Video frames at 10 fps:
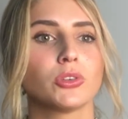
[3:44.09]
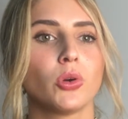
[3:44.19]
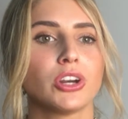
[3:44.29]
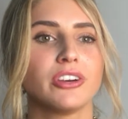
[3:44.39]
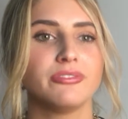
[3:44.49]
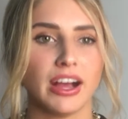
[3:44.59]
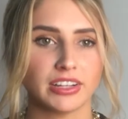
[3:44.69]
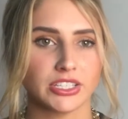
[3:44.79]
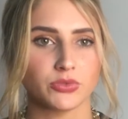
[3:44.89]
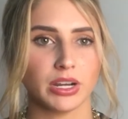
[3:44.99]
Fourth quarter,
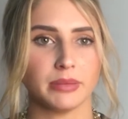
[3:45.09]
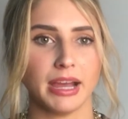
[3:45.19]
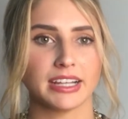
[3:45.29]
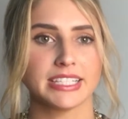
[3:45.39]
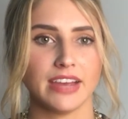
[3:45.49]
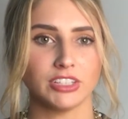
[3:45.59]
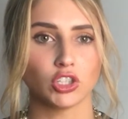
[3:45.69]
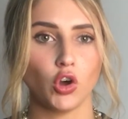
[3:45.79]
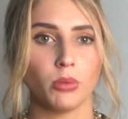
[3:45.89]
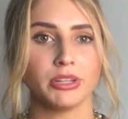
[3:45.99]
Falcons running back
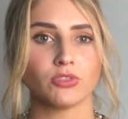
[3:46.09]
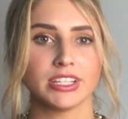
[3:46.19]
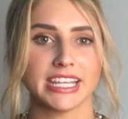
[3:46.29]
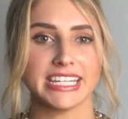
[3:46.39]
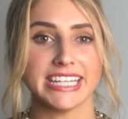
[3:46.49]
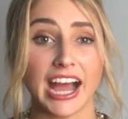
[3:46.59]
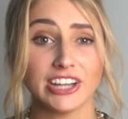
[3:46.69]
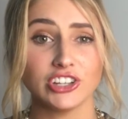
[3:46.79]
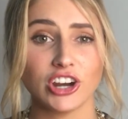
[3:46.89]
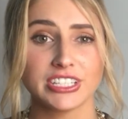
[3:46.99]
Tevin Coleman runs a
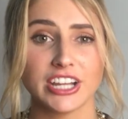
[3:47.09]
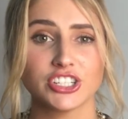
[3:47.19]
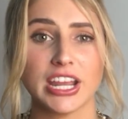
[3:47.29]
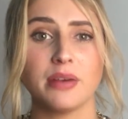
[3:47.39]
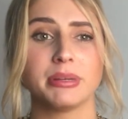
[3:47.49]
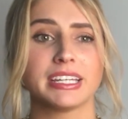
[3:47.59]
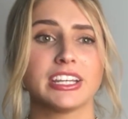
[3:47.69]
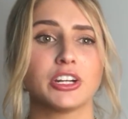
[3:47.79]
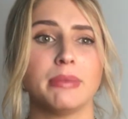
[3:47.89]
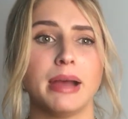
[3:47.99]
9-yard touchdown,
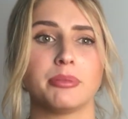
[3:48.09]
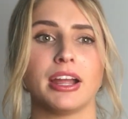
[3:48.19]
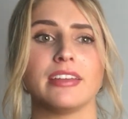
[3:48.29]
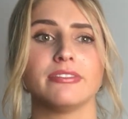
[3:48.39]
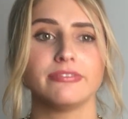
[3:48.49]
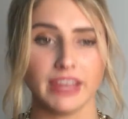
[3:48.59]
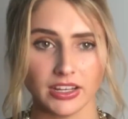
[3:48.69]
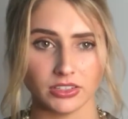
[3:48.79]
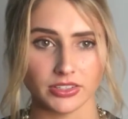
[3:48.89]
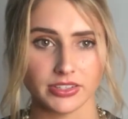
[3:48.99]
but kicker Matt Bryant
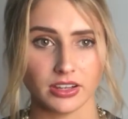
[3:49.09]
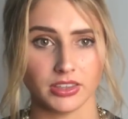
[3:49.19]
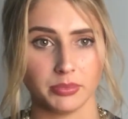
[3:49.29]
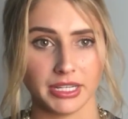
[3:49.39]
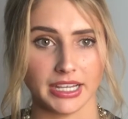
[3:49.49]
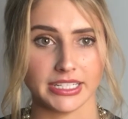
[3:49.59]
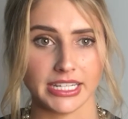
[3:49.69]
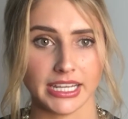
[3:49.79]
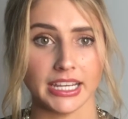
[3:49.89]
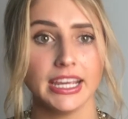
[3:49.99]
fails on the
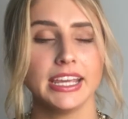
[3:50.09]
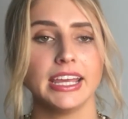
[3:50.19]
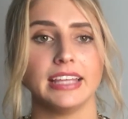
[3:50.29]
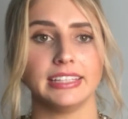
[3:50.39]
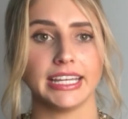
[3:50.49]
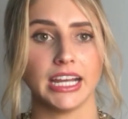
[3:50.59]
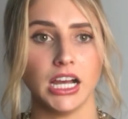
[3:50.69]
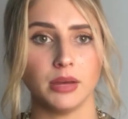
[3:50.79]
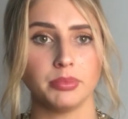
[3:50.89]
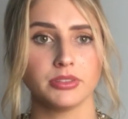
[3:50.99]
PAT.
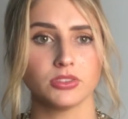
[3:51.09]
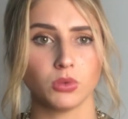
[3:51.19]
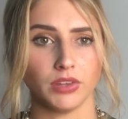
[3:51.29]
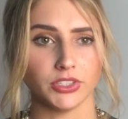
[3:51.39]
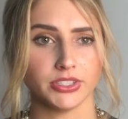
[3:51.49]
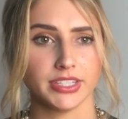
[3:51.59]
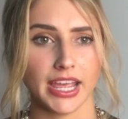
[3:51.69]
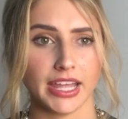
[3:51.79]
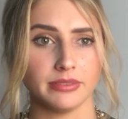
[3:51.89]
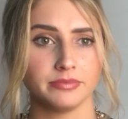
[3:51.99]
Atlanta up
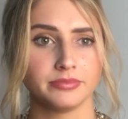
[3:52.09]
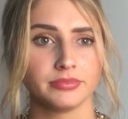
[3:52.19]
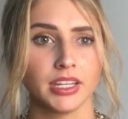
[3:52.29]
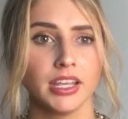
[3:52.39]
12-10.